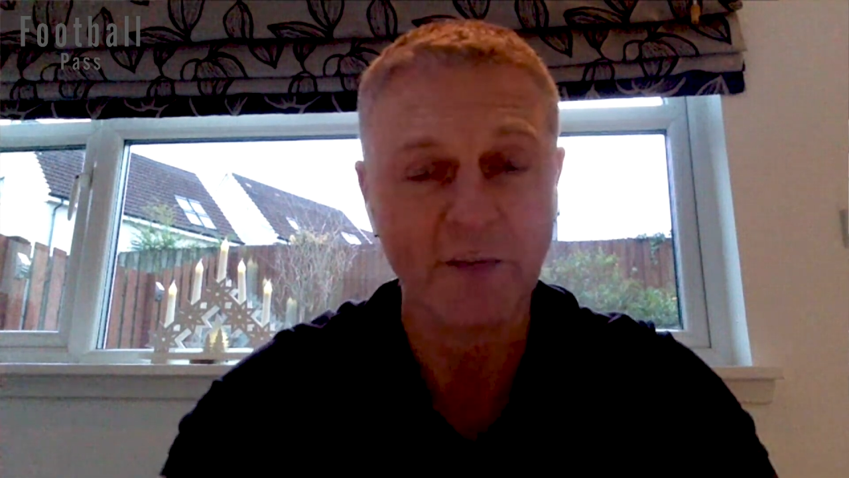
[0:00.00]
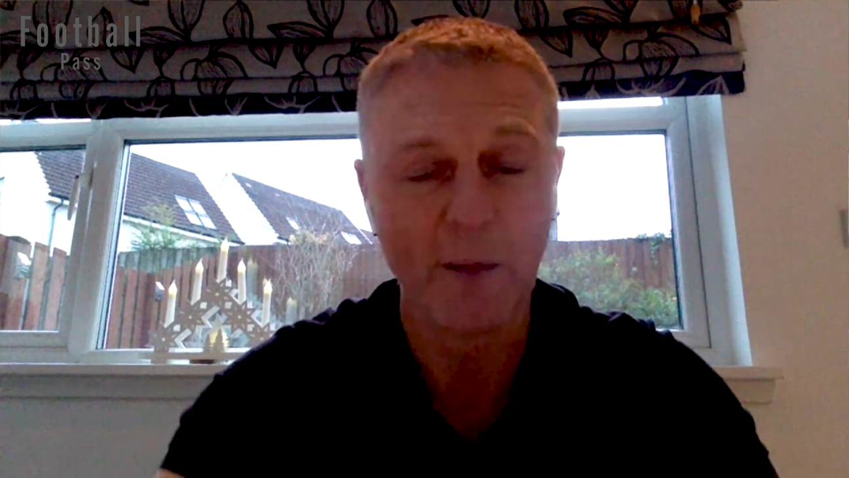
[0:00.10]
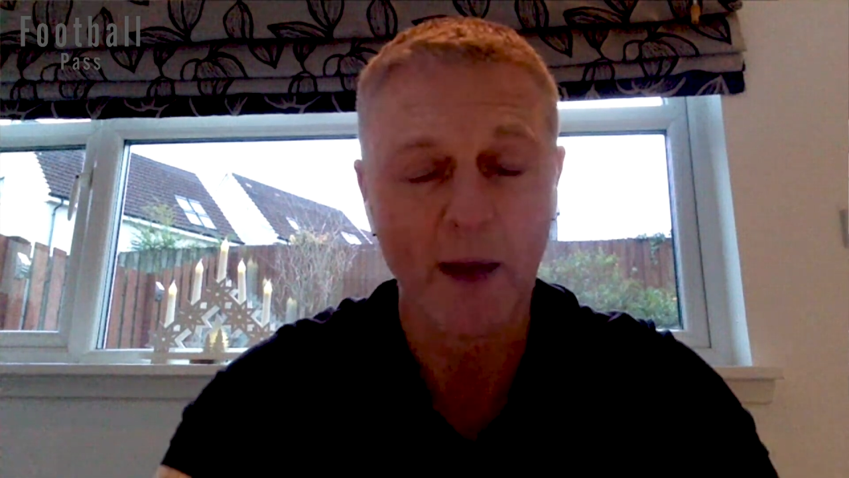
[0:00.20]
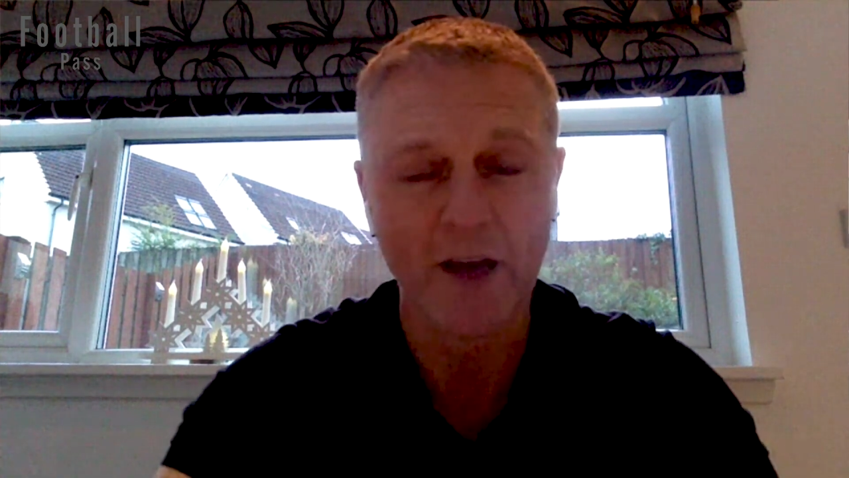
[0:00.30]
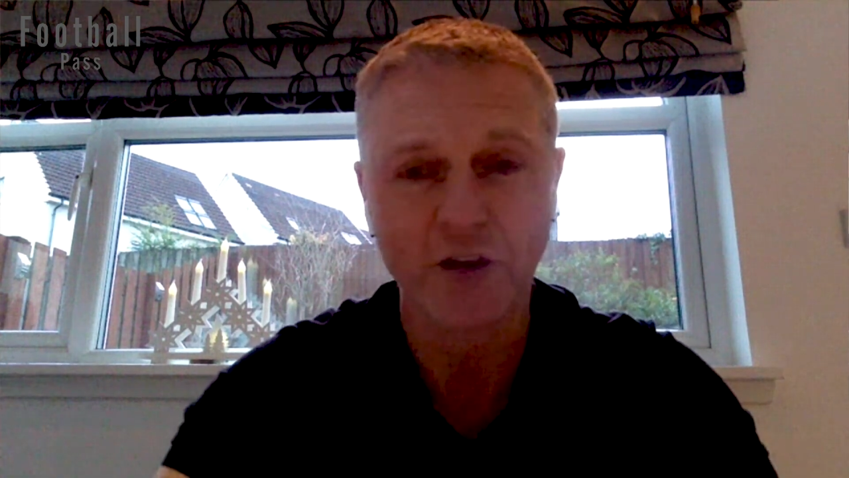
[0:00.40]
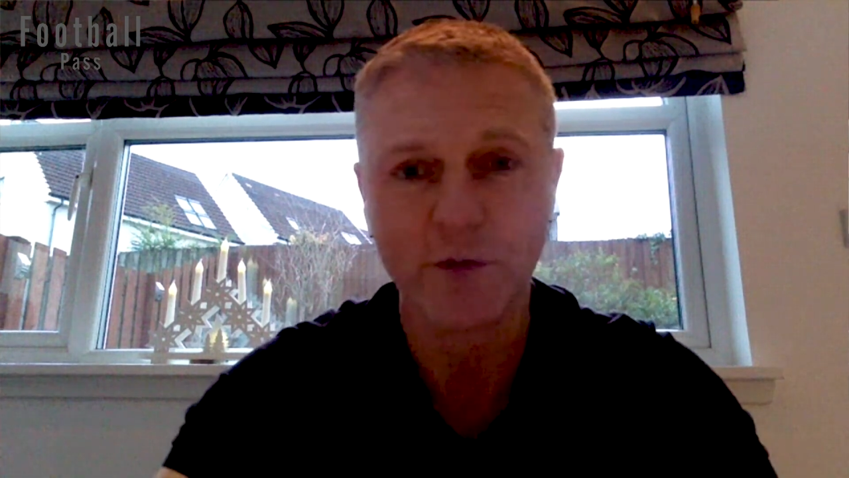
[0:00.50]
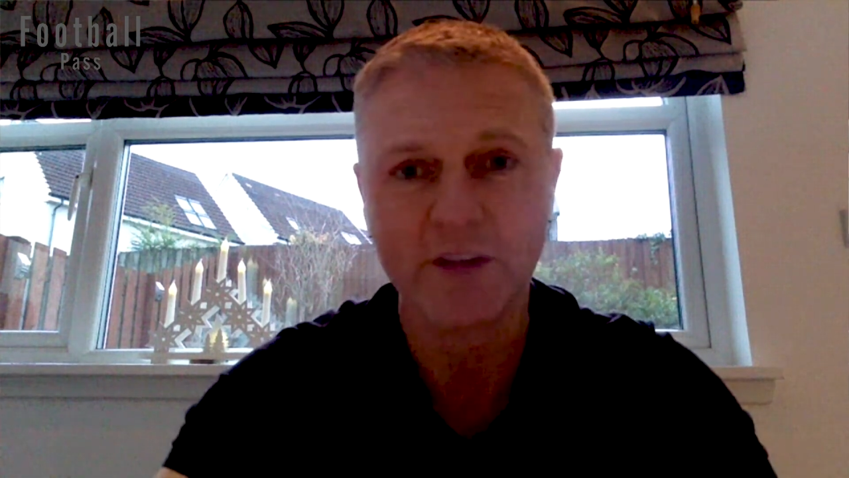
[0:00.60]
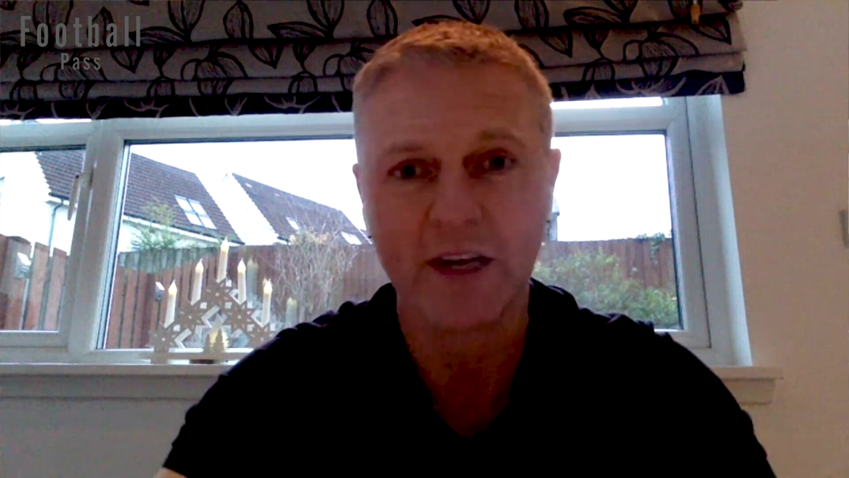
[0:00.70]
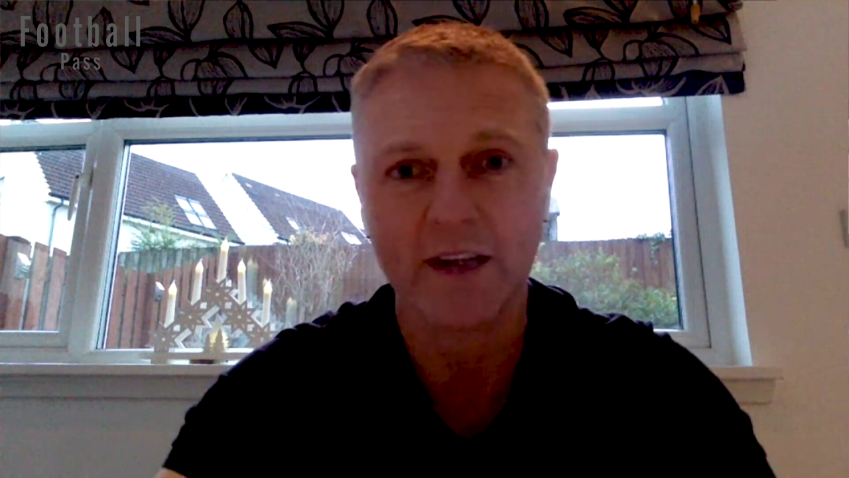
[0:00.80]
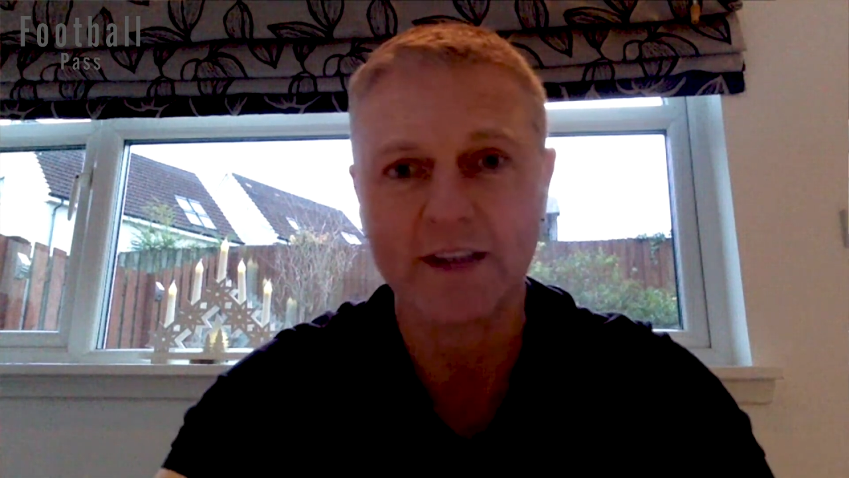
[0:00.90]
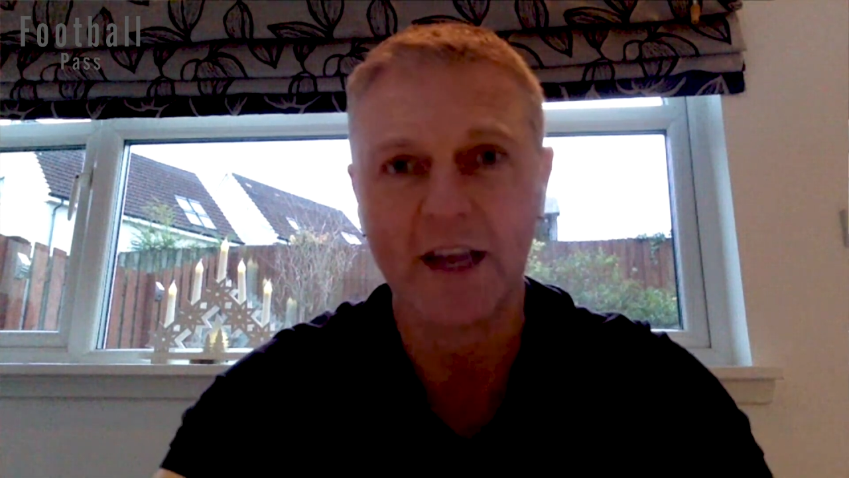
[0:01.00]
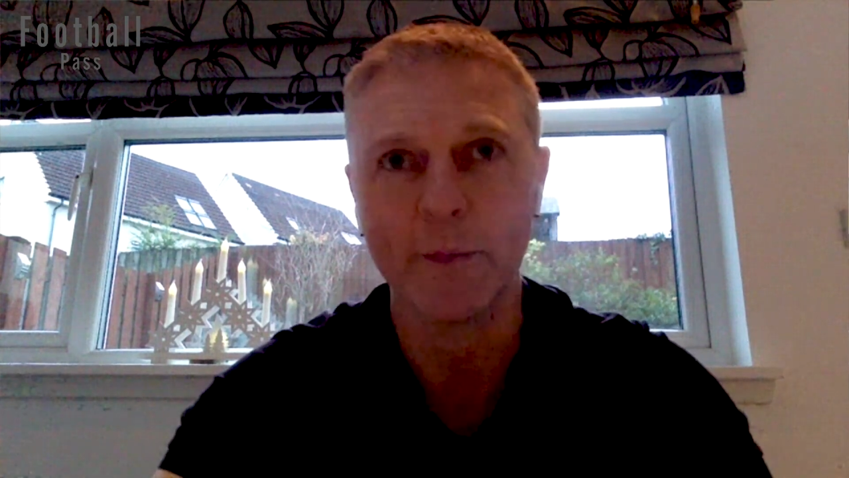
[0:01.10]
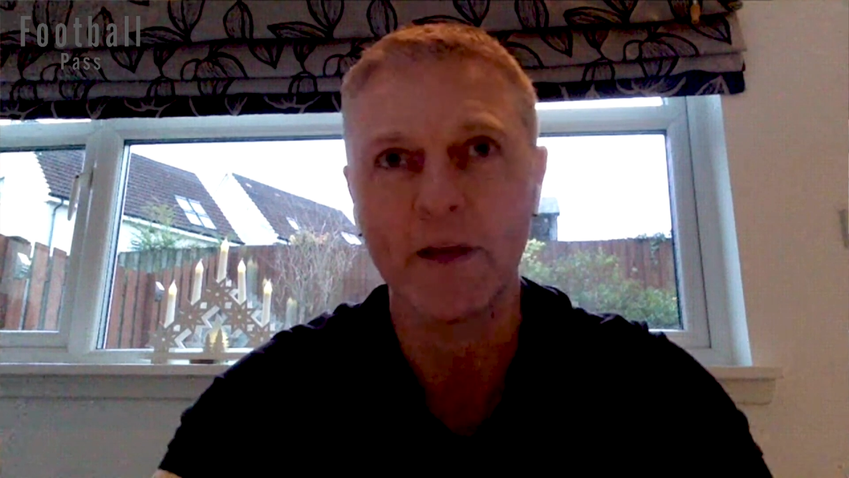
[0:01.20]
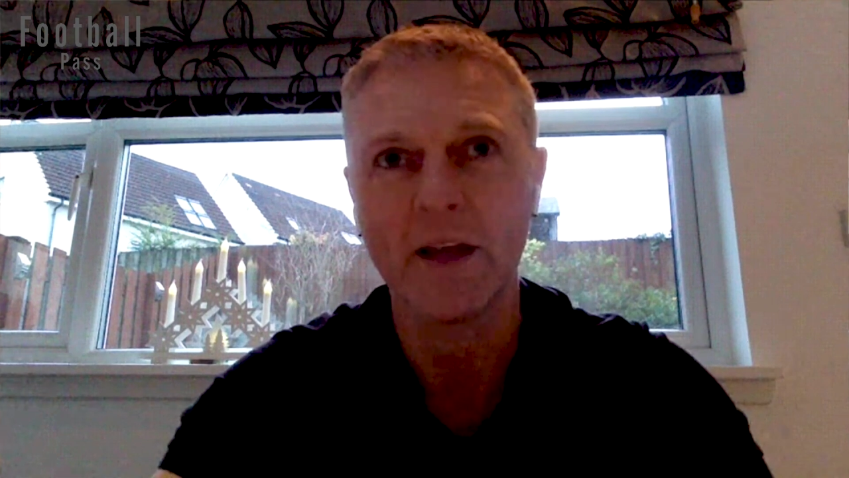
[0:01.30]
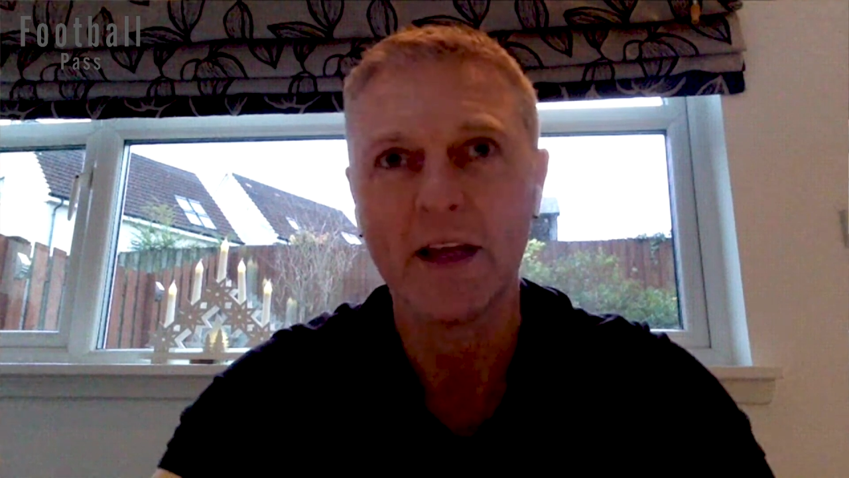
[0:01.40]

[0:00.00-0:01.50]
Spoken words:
McManus, who was there at the time.